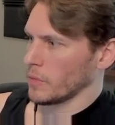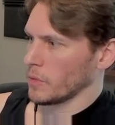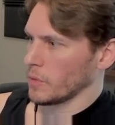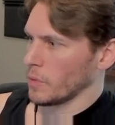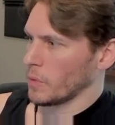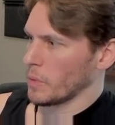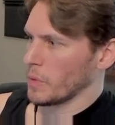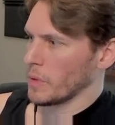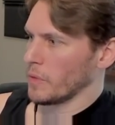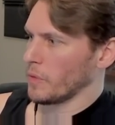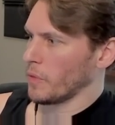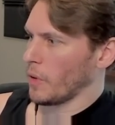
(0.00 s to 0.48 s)
What
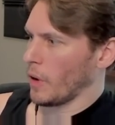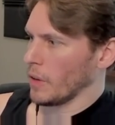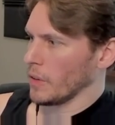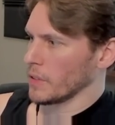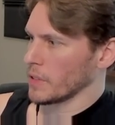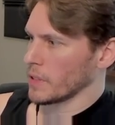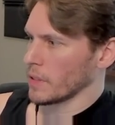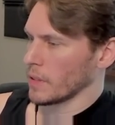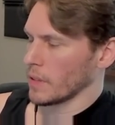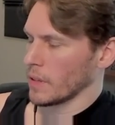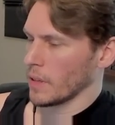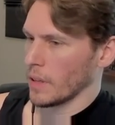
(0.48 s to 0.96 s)
do you mean
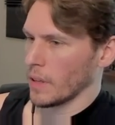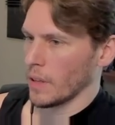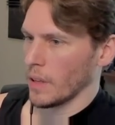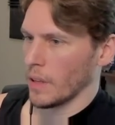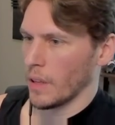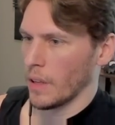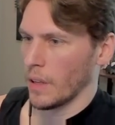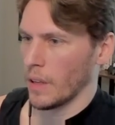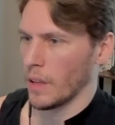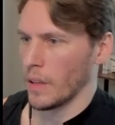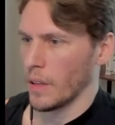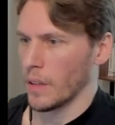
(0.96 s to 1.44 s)
false?
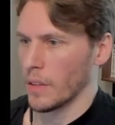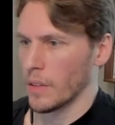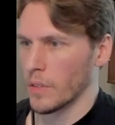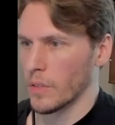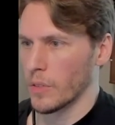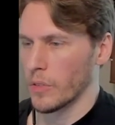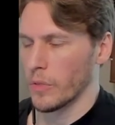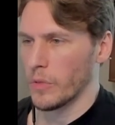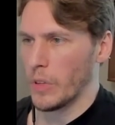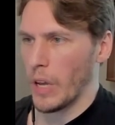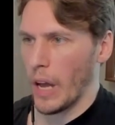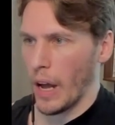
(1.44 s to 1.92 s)

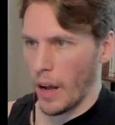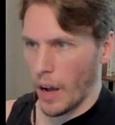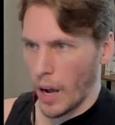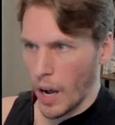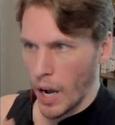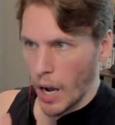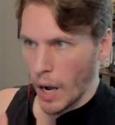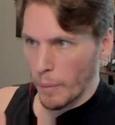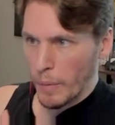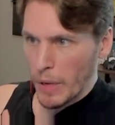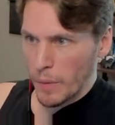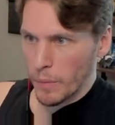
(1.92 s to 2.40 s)
Yeah, a
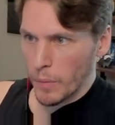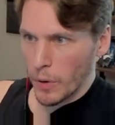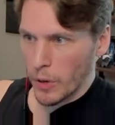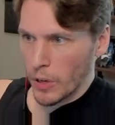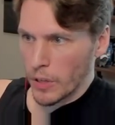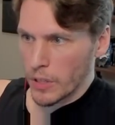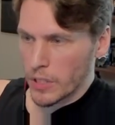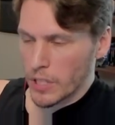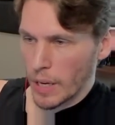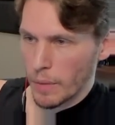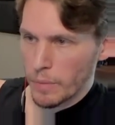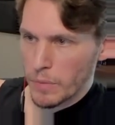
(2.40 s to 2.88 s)

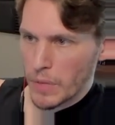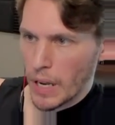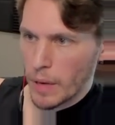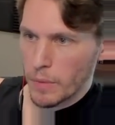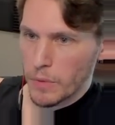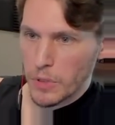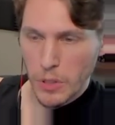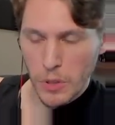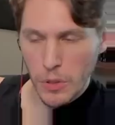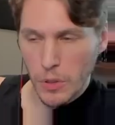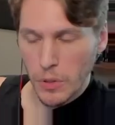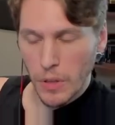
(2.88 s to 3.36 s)
hummingbird
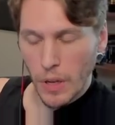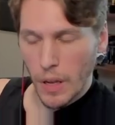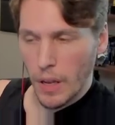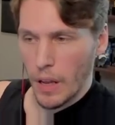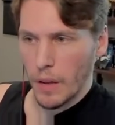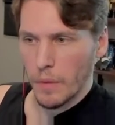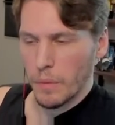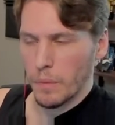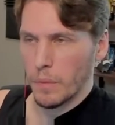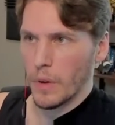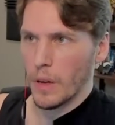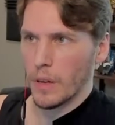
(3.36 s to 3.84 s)
sometimes, you,
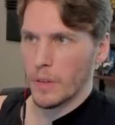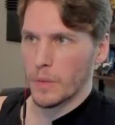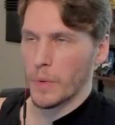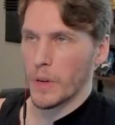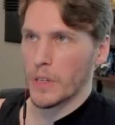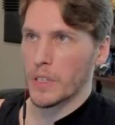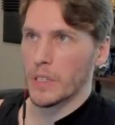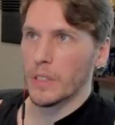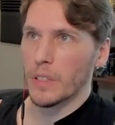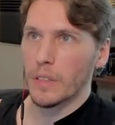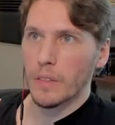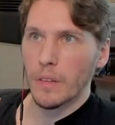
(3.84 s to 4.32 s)
uh,
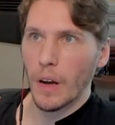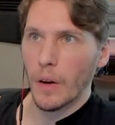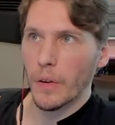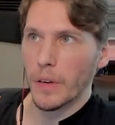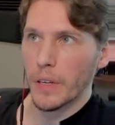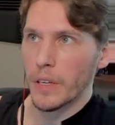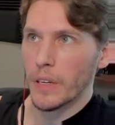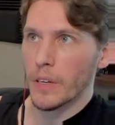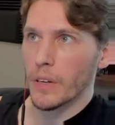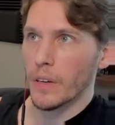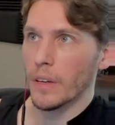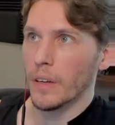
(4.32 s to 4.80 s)
especially out
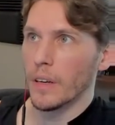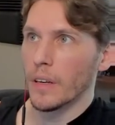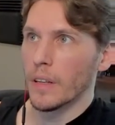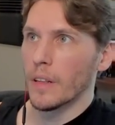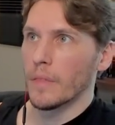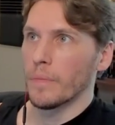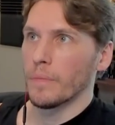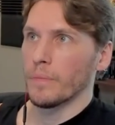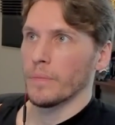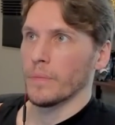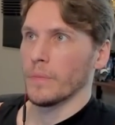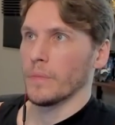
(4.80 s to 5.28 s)
here,
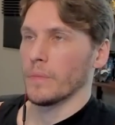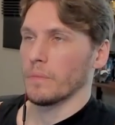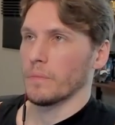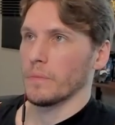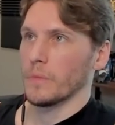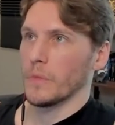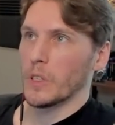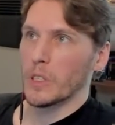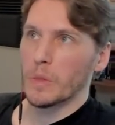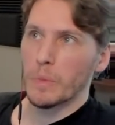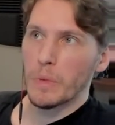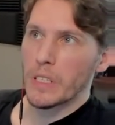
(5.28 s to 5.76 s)

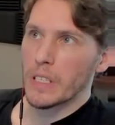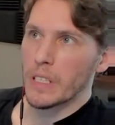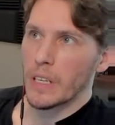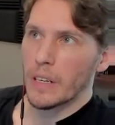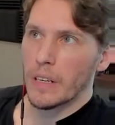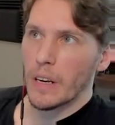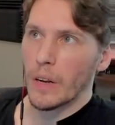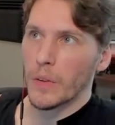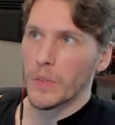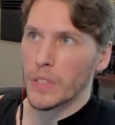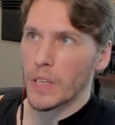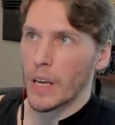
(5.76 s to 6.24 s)
you'll just be
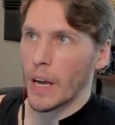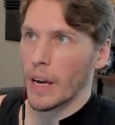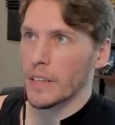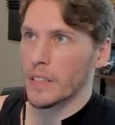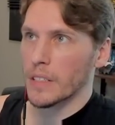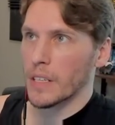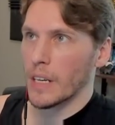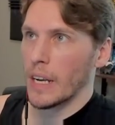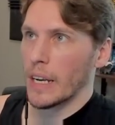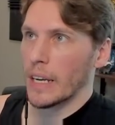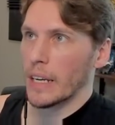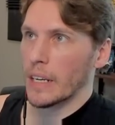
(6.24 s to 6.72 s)
sitting outside,
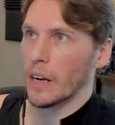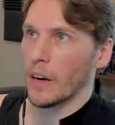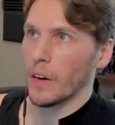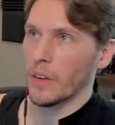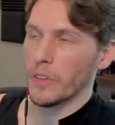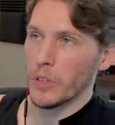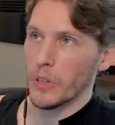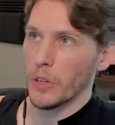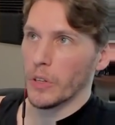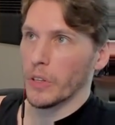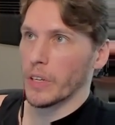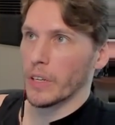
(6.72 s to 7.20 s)
just hanging out.
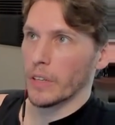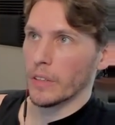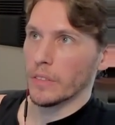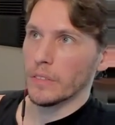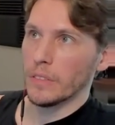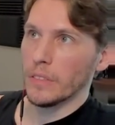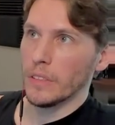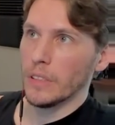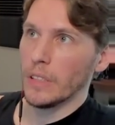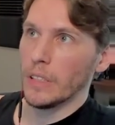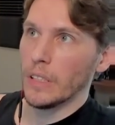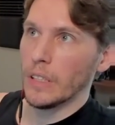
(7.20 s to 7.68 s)
You'll hear,
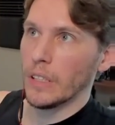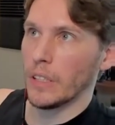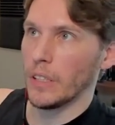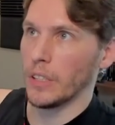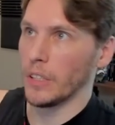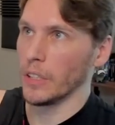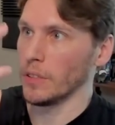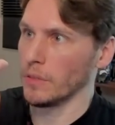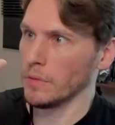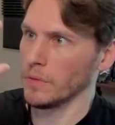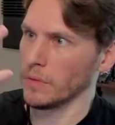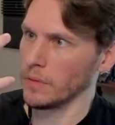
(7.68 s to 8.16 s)

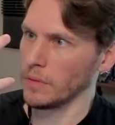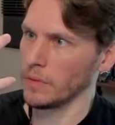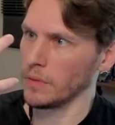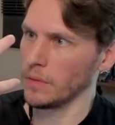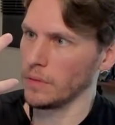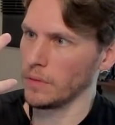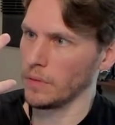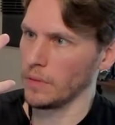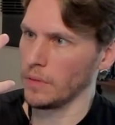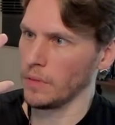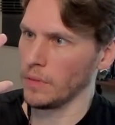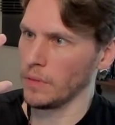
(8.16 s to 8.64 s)

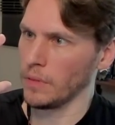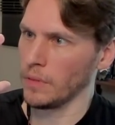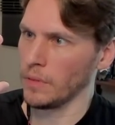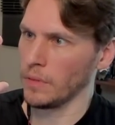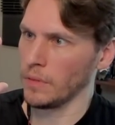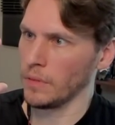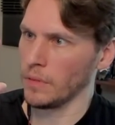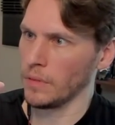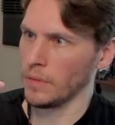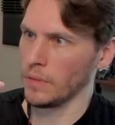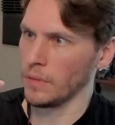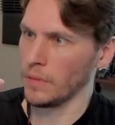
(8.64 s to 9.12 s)

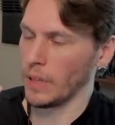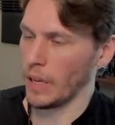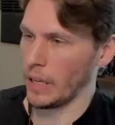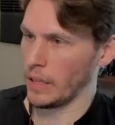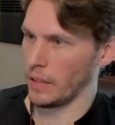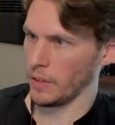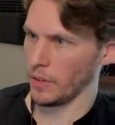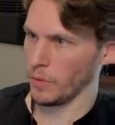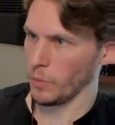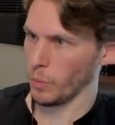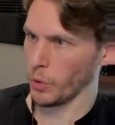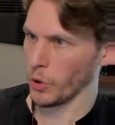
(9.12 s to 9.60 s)

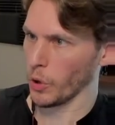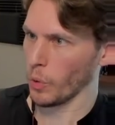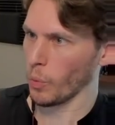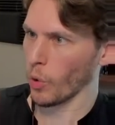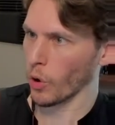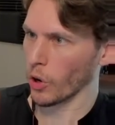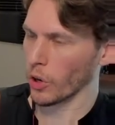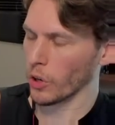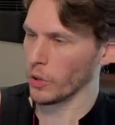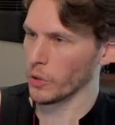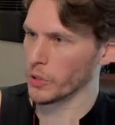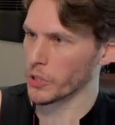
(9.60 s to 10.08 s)
and the
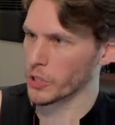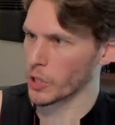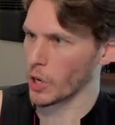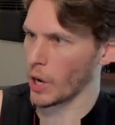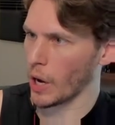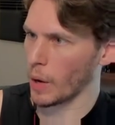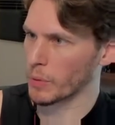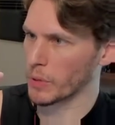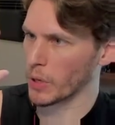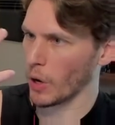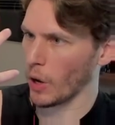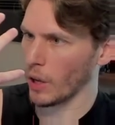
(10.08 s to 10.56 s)
world
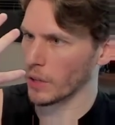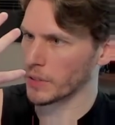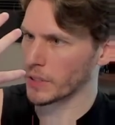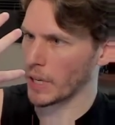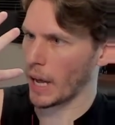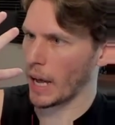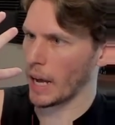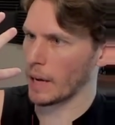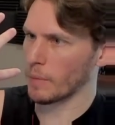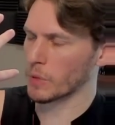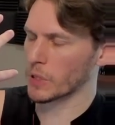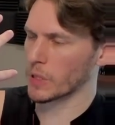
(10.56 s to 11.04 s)
stops, all
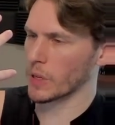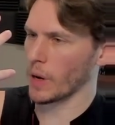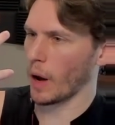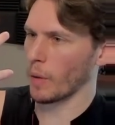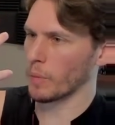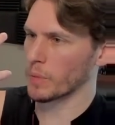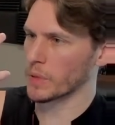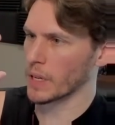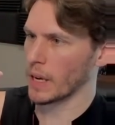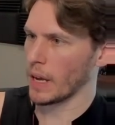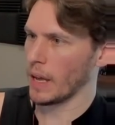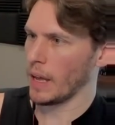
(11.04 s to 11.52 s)
time
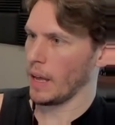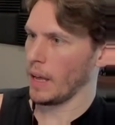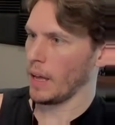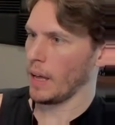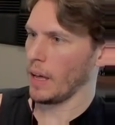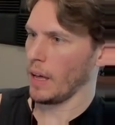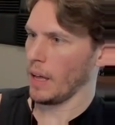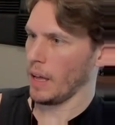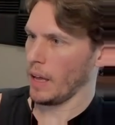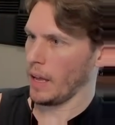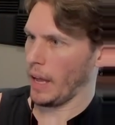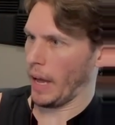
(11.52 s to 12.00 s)
stops,
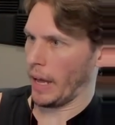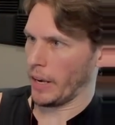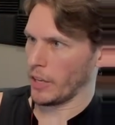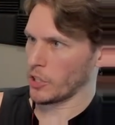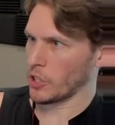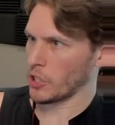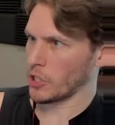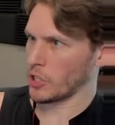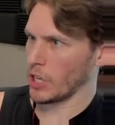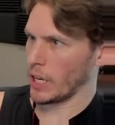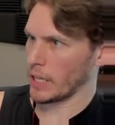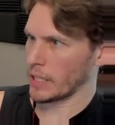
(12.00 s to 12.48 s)
and
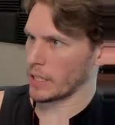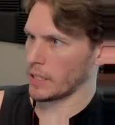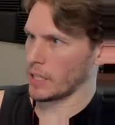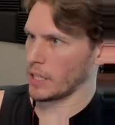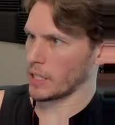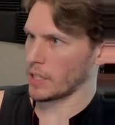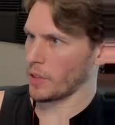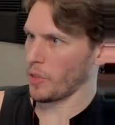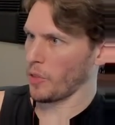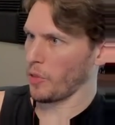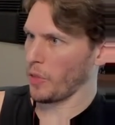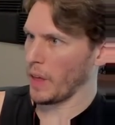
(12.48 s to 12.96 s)
it's just
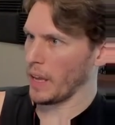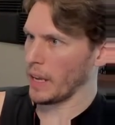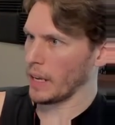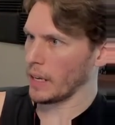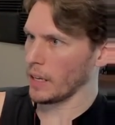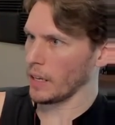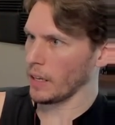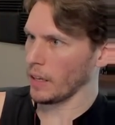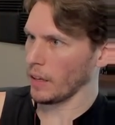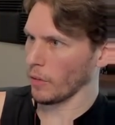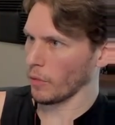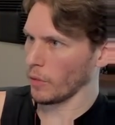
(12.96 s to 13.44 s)
this
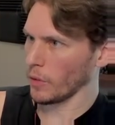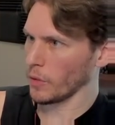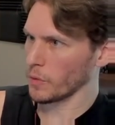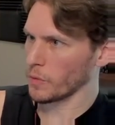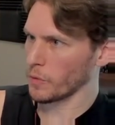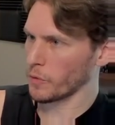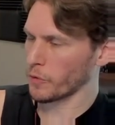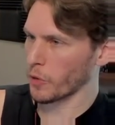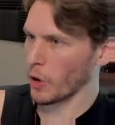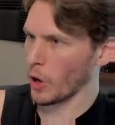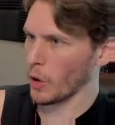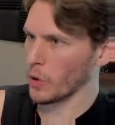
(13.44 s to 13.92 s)
thing
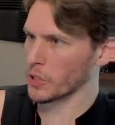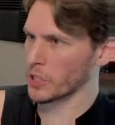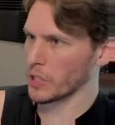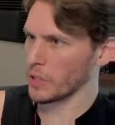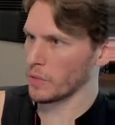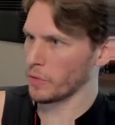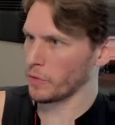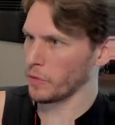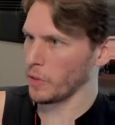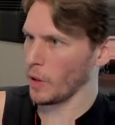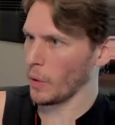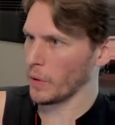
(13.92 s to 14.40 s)
frozen,
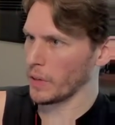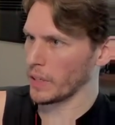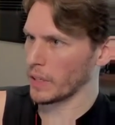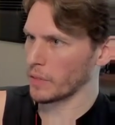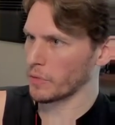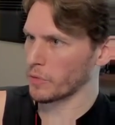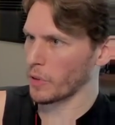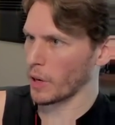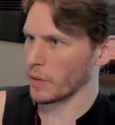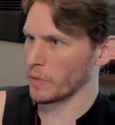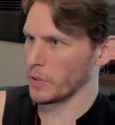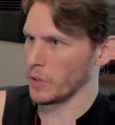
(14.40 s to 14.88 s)
floating in
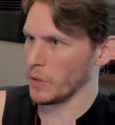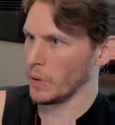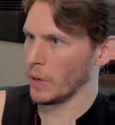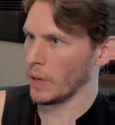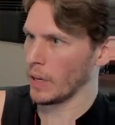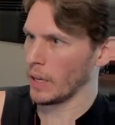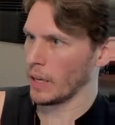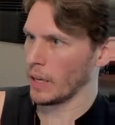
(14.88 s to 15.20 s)
front of you.